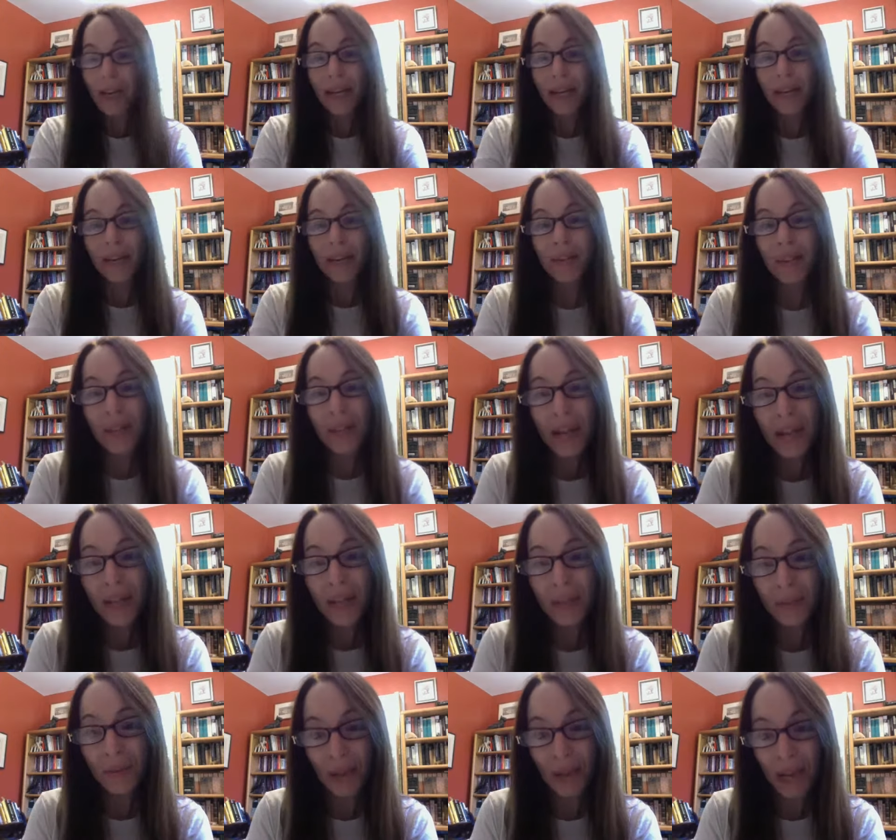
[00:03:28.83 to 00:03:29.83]
In the
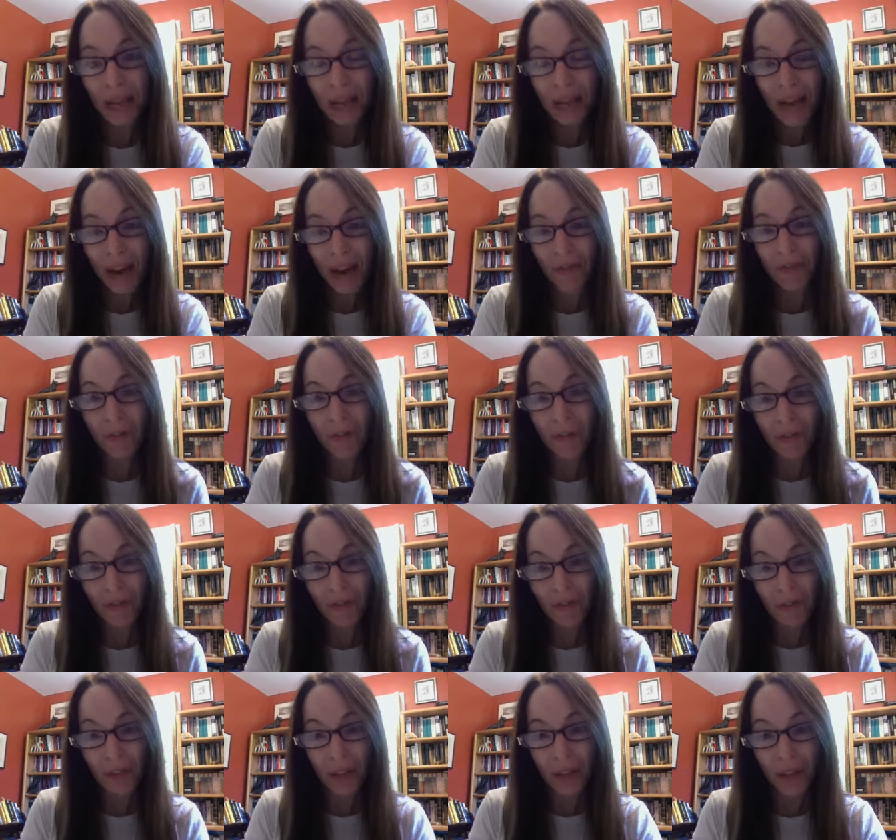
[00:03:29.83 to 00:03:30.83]
next week, after
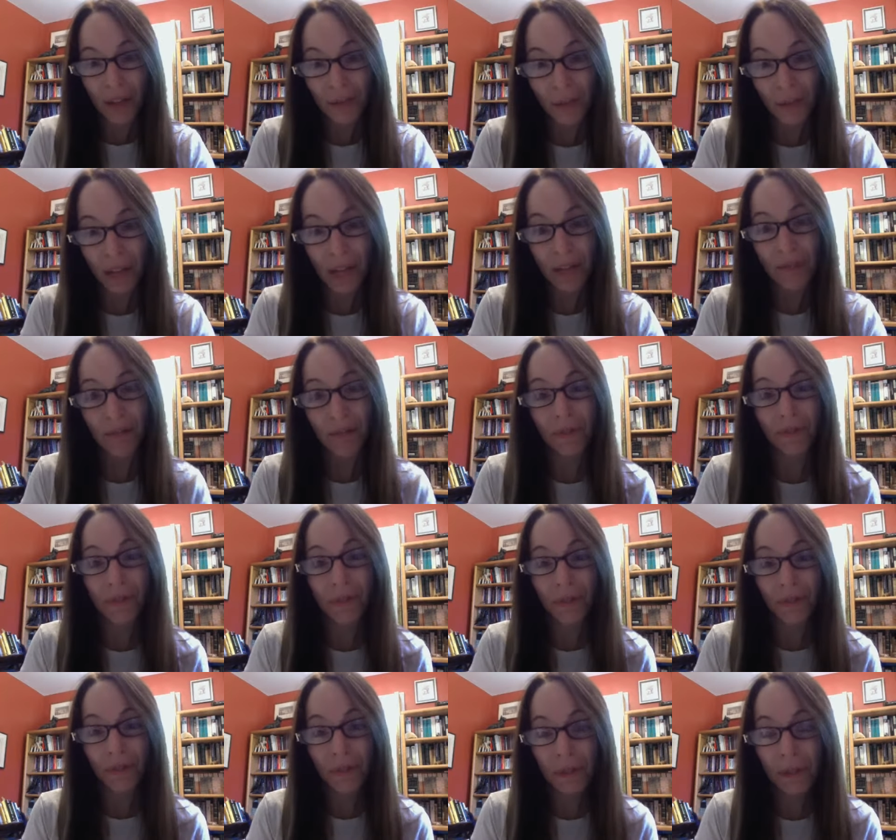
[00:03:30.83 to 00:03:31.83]
you've done the reading for
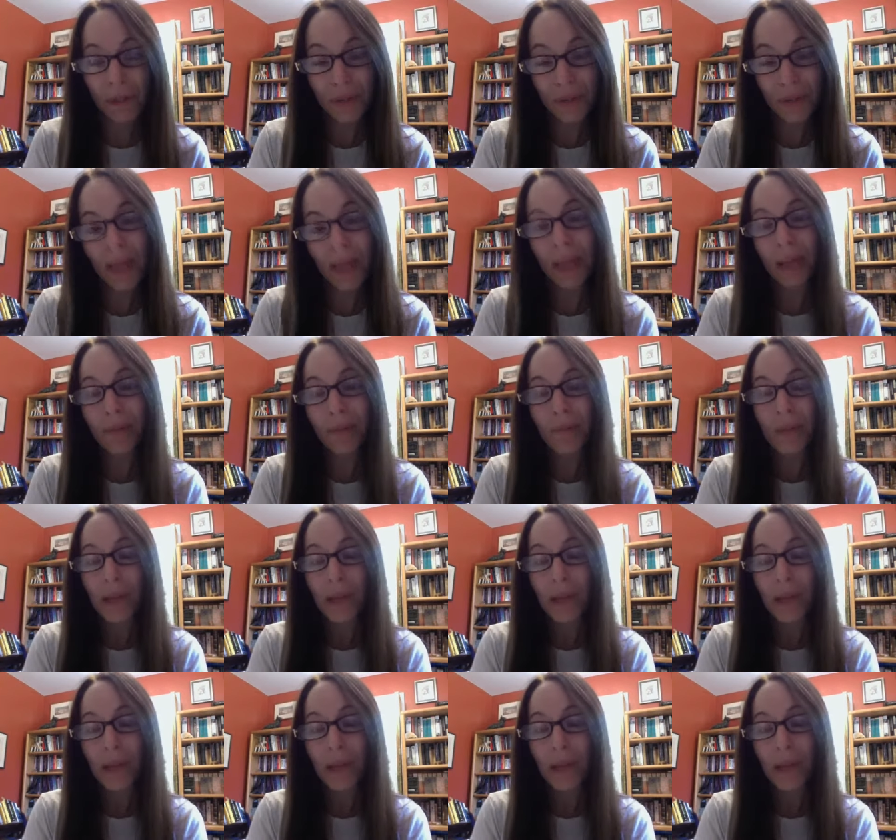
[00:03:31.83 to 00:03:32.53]
the first week,